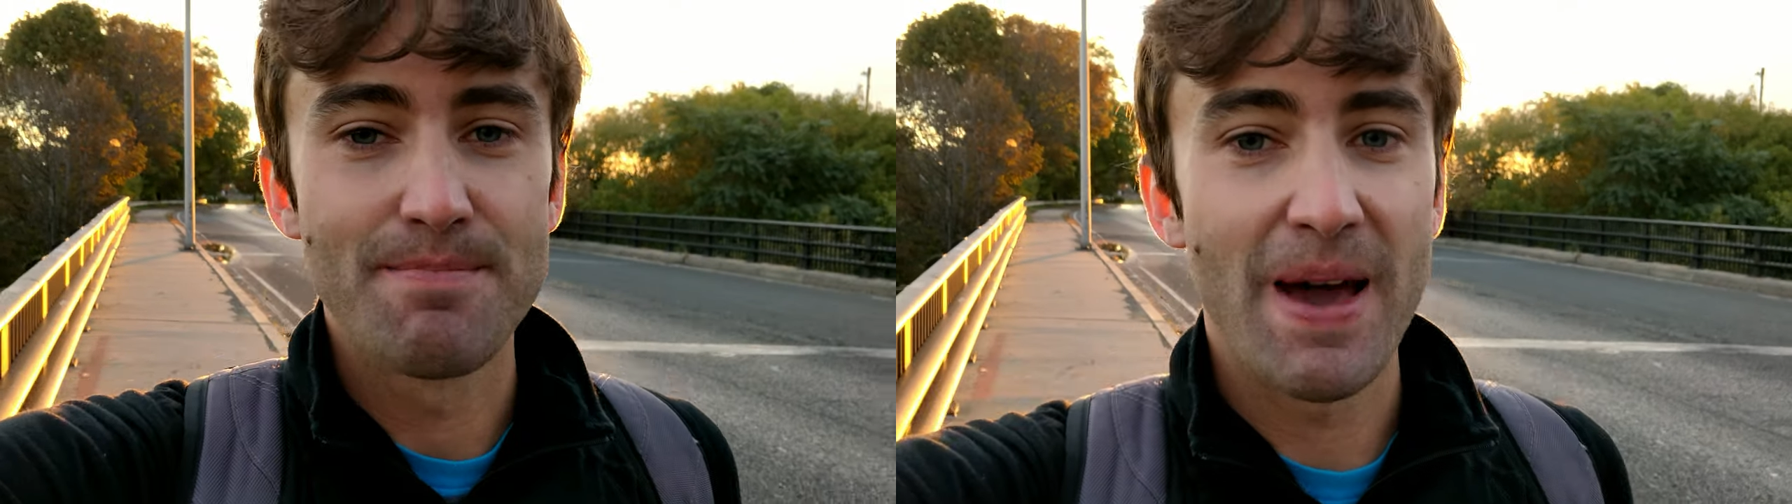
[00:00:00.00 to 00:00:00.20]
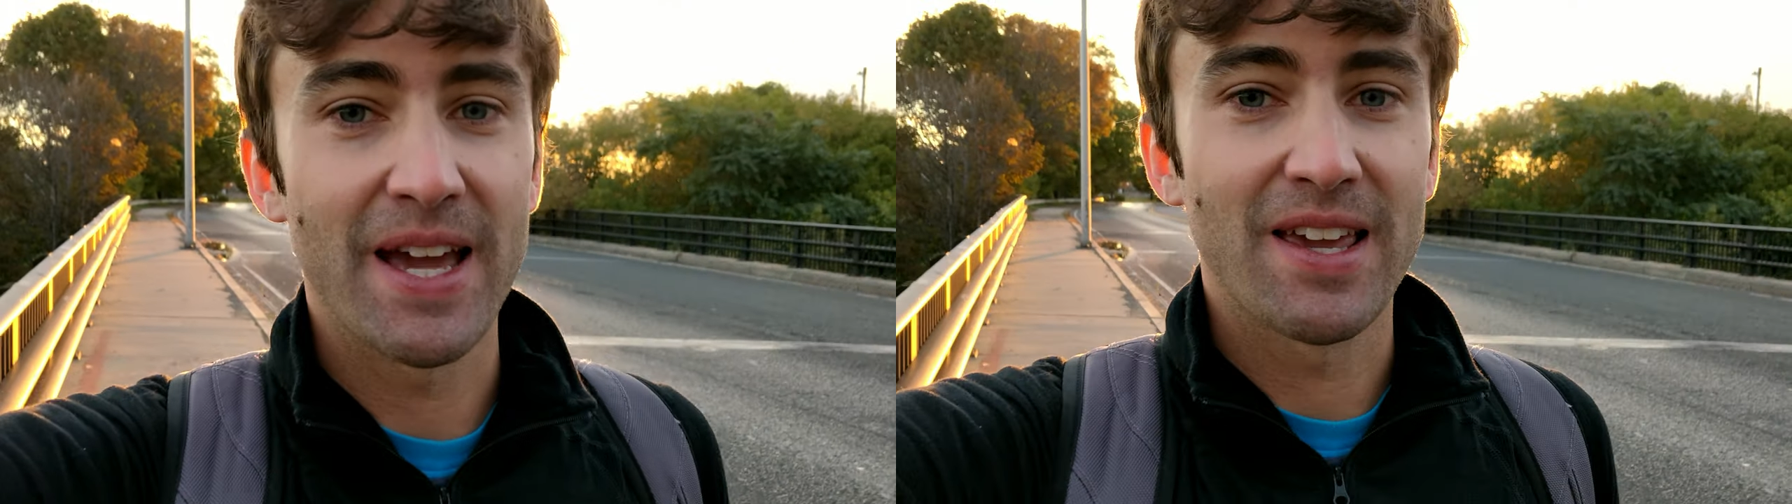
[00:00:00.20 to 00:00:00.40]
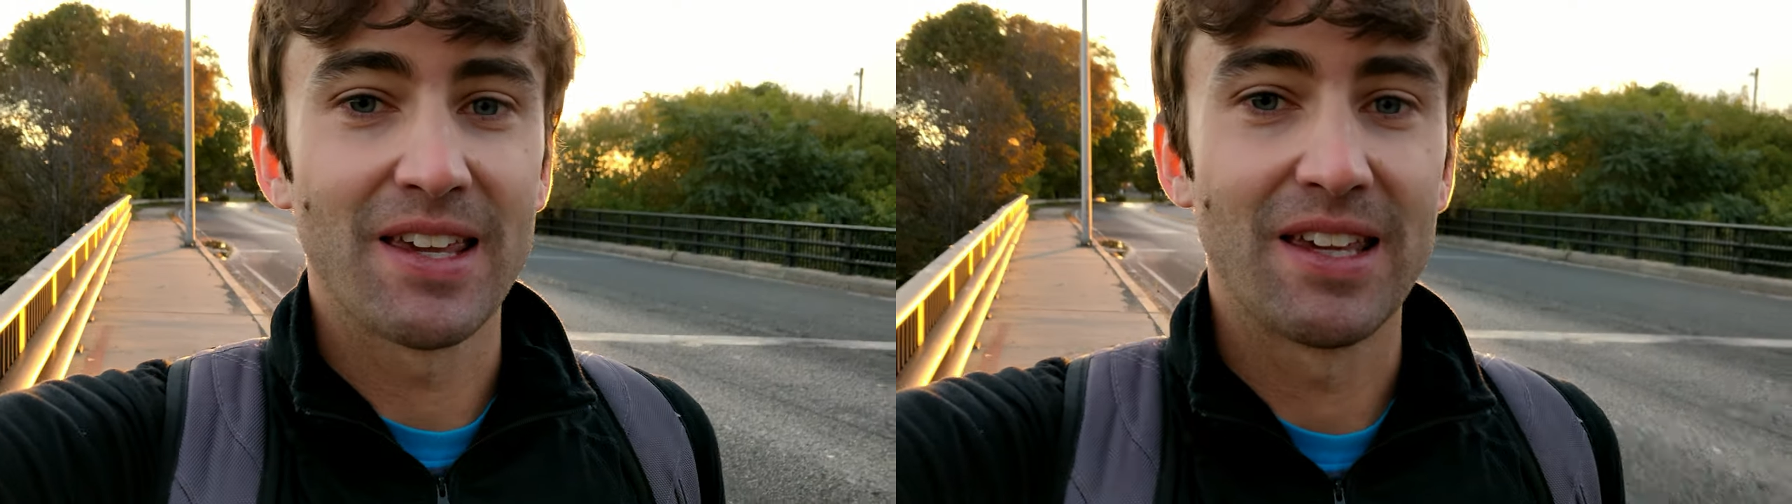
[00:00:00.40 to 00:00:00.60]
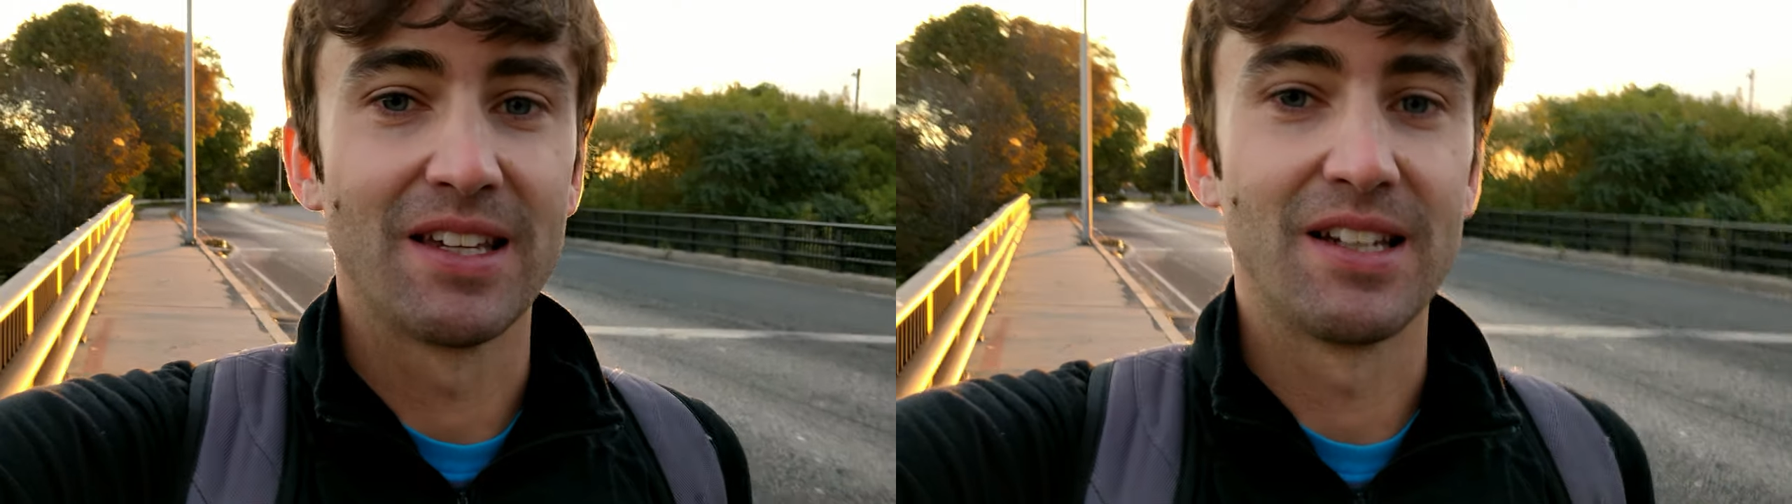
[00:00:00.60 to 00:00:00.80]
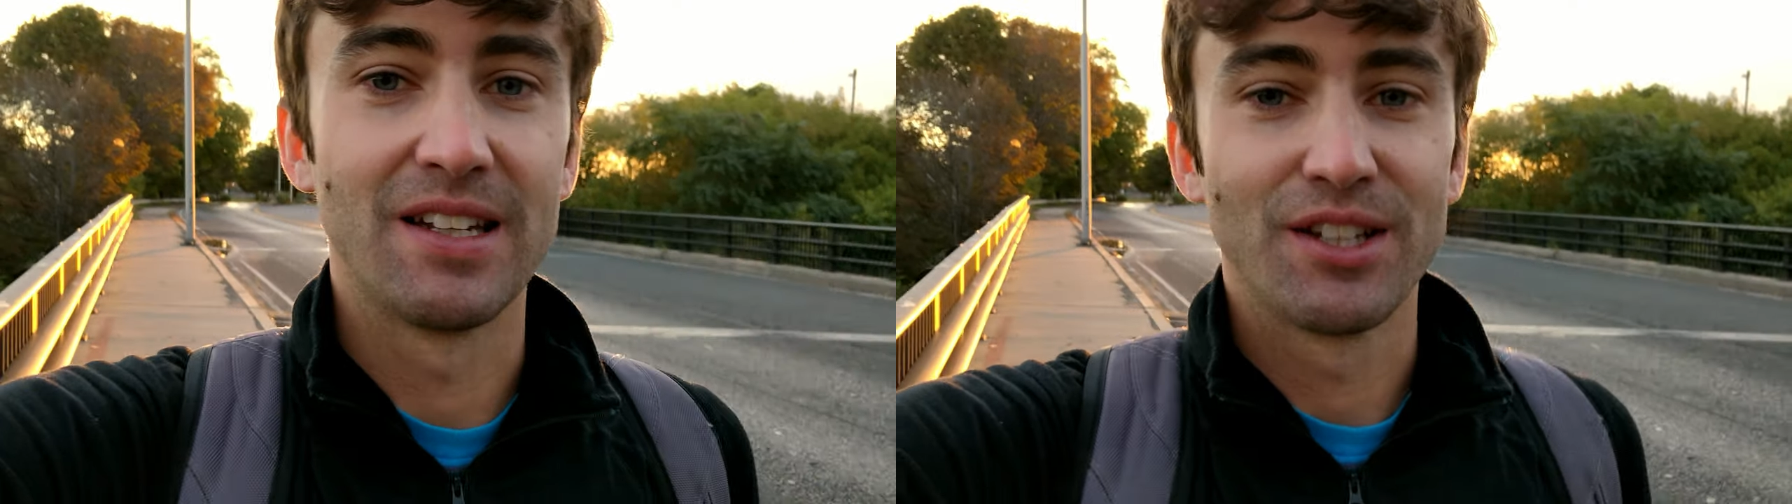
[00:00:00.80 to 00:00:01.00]
back
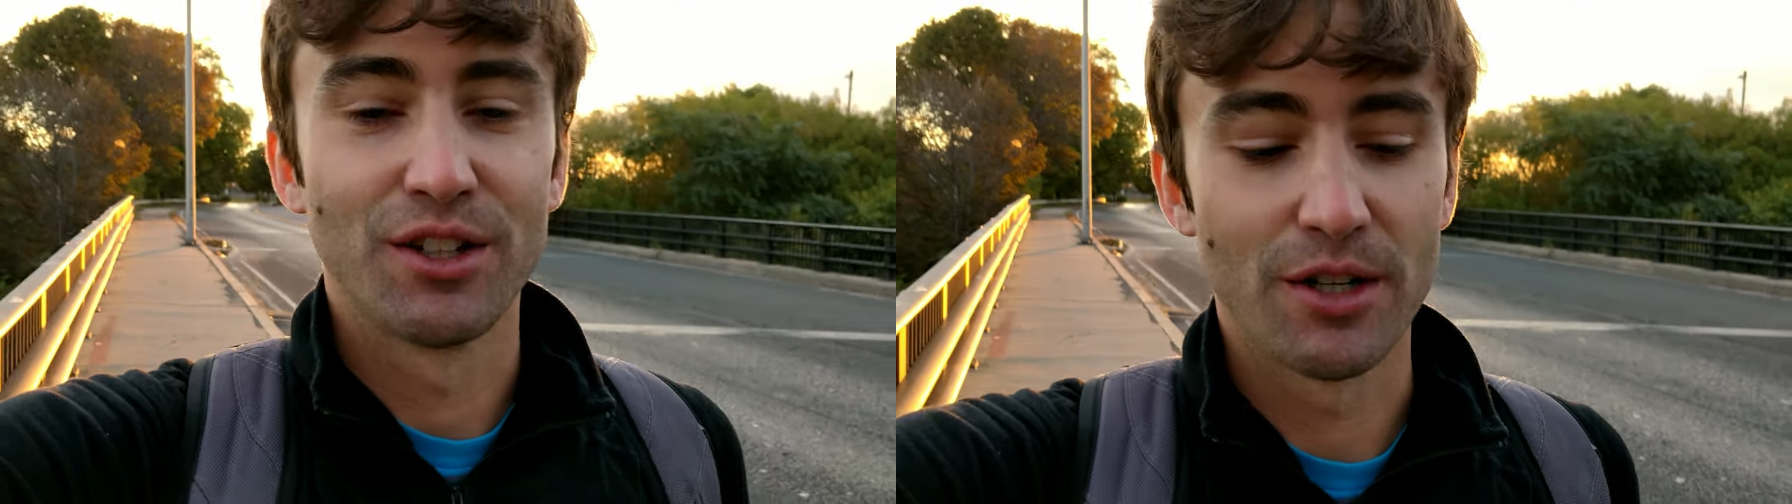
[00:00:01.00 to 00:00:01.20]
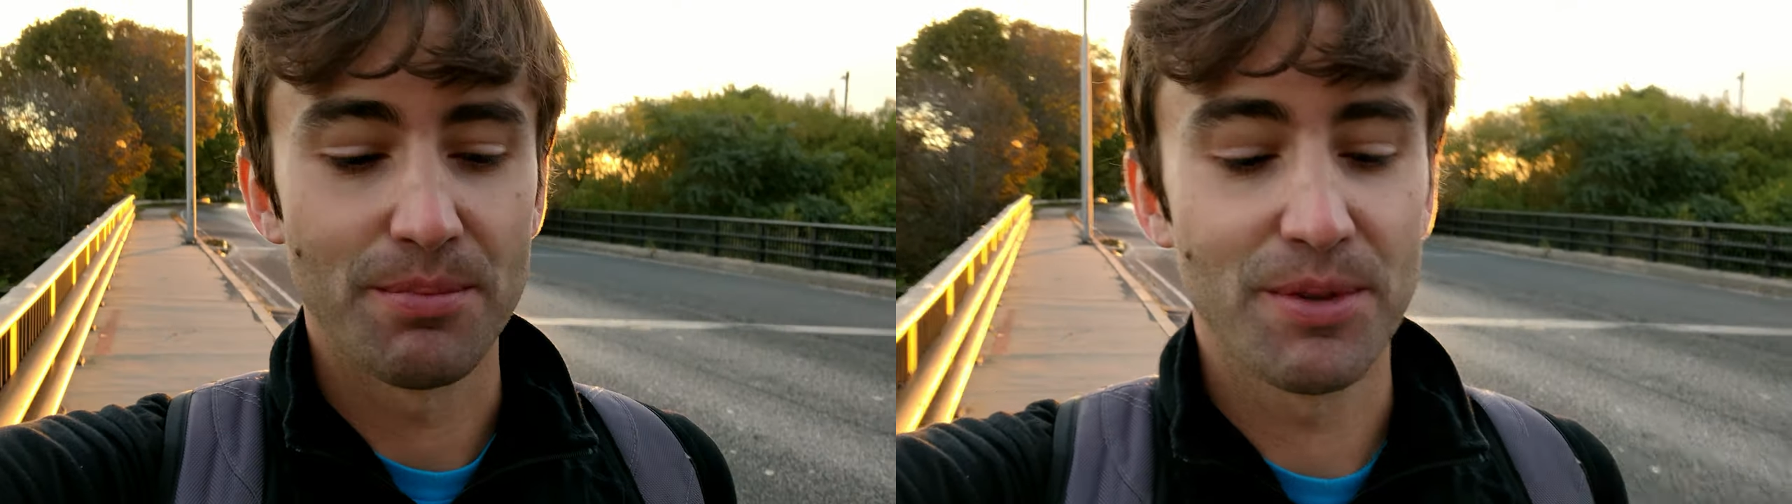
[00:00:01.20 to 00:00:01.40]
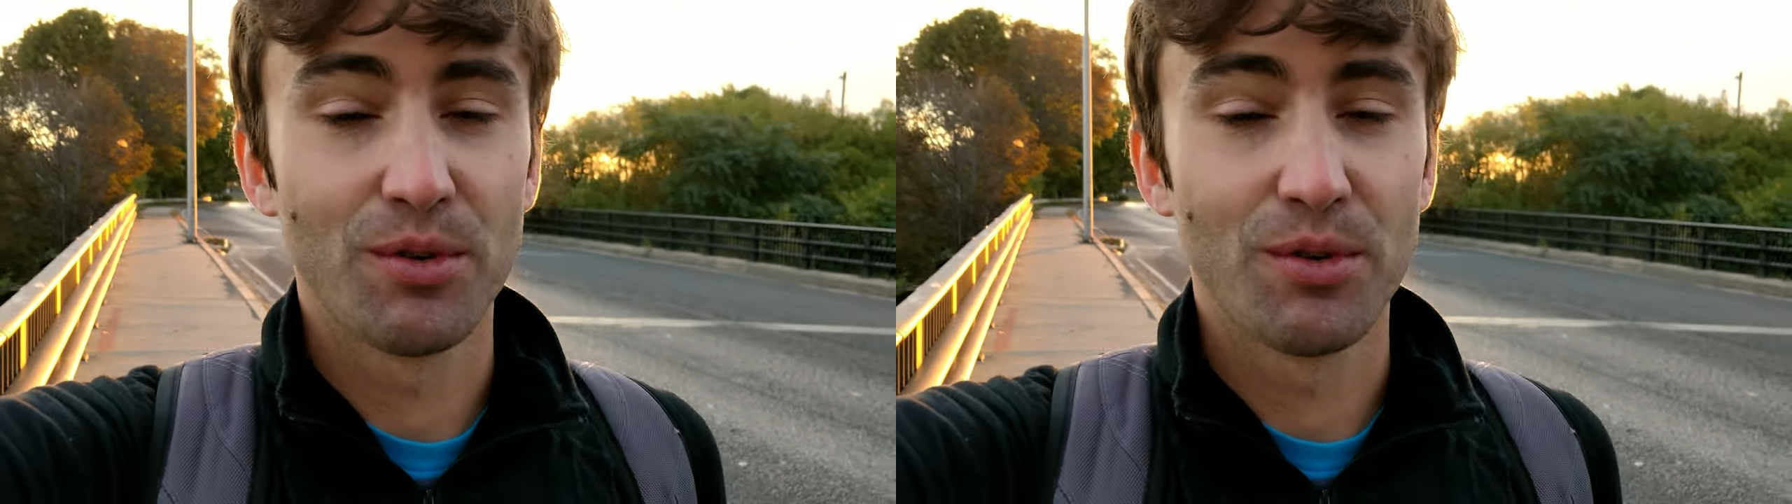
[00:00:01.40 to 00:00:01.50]
in Europe,